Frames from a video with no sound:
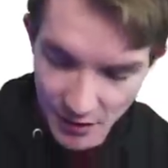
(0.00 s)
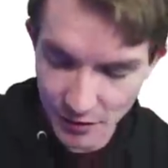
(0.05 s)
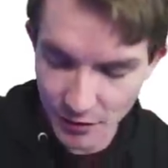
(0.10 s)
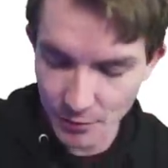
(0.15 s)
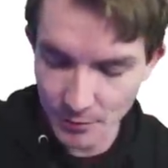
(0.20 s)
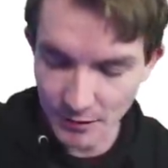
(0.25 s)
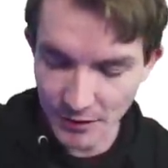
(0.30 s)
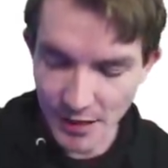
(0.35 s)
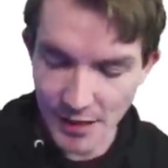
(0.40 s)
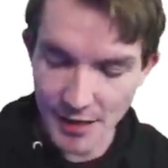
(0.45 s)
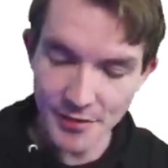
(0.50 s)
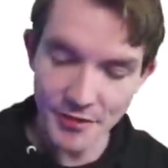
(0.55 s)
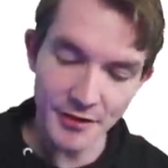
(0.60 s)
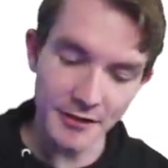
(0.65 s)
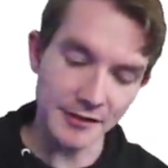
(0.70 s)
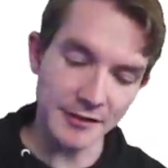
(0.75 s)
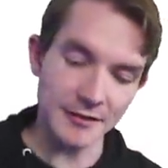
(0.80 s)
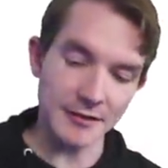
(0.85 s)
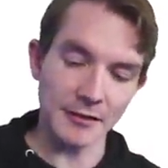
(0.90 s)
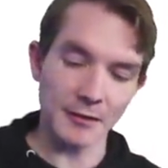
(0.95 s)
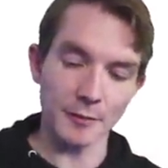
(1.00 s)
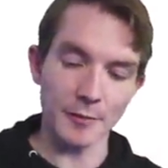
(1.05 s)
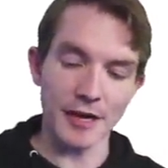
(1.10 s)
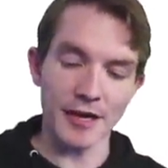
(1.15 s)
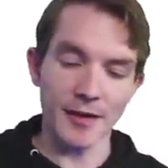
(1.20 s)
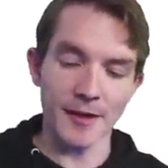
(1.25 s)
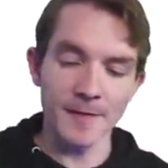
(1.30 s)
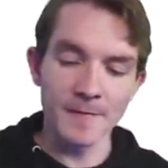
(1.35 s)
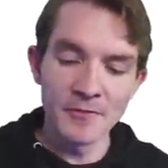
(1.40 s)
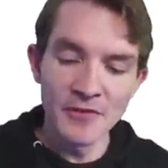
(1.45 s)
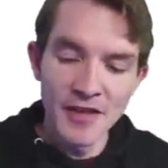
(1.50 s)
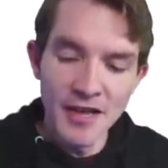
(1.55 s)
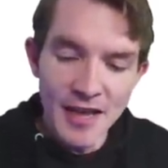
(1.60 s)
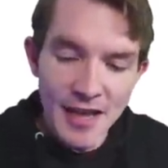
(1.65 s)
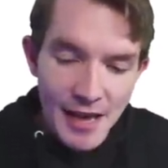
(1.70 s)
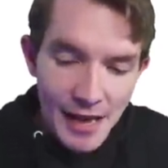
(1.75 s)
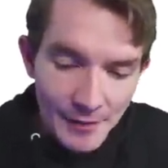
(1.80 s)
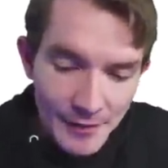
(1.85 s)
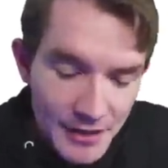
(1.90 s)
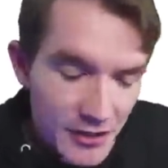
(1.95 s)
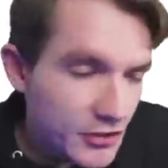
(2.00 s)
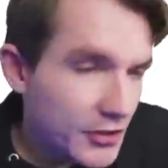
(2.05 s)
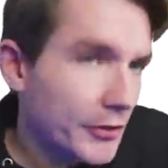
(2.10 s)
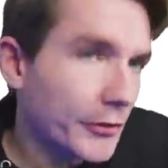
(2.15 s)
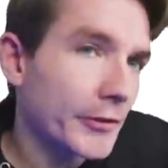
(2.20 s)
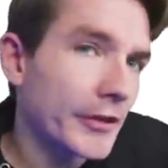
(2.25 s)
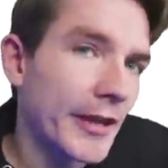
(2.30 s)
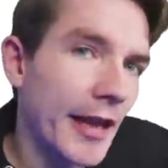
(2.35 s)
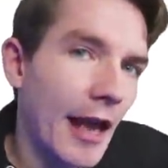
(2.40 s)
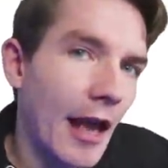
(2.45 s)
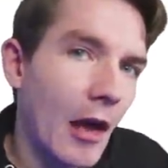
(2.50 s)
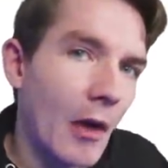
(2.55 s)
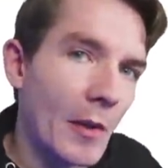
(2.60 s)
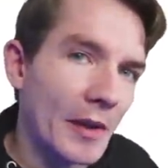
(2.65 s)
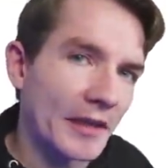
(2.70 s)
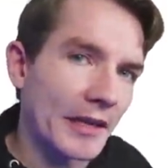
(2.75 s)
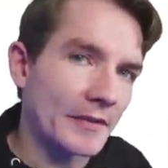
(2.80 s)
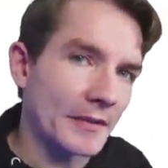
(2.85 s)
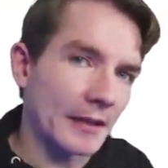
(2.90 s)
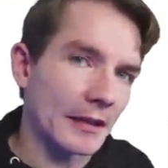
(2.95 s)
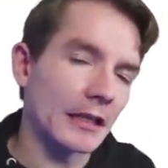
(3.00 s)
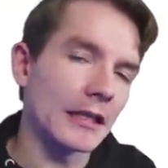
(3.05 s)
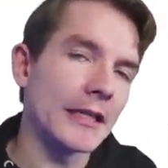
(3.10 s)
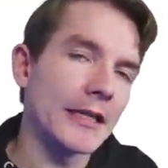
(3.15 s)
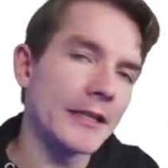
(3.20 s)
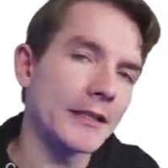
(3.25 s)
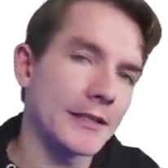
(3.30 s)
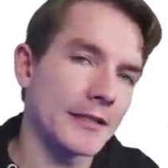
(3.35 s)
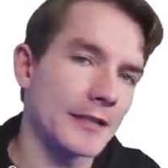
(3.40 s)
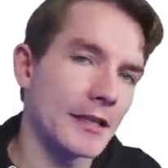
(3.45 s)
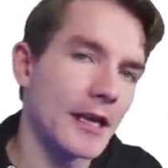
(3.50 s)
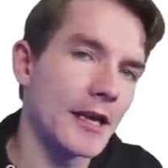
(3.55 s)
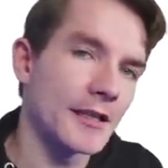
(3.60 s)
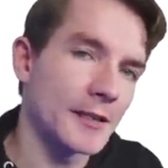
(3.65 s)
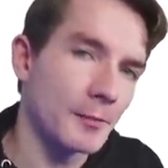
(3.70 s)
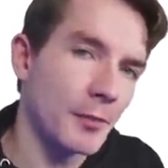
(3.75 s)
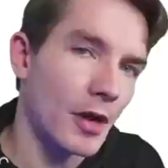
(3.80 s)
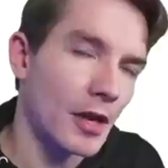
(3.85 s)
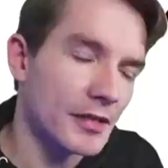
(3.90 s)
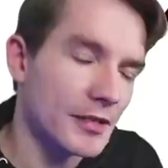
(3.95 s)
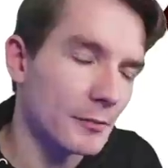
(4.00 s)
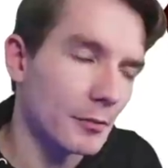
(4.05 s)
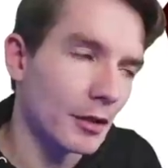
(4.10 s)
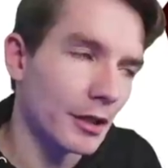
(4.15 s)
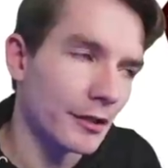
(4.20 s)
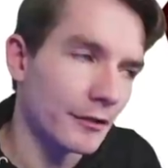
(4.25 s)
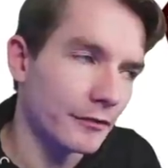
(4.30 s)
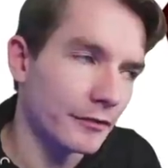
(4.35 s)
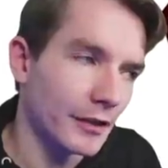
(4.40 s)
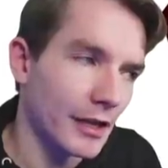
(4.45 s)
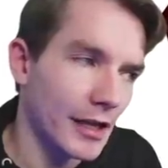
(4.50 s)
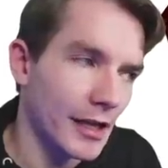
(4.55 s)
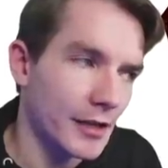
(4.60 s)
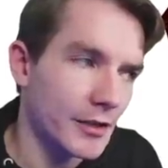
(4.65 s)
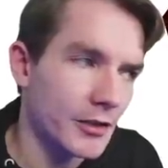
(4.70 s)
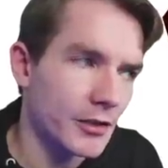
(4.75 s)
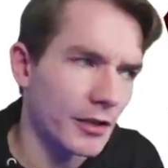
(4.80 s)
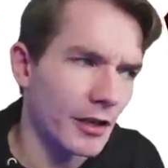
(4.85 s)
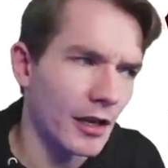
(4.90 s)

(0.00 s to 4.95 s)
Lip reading: to align things a little better. And that's generally how I get the cleanest lines possible in Flash.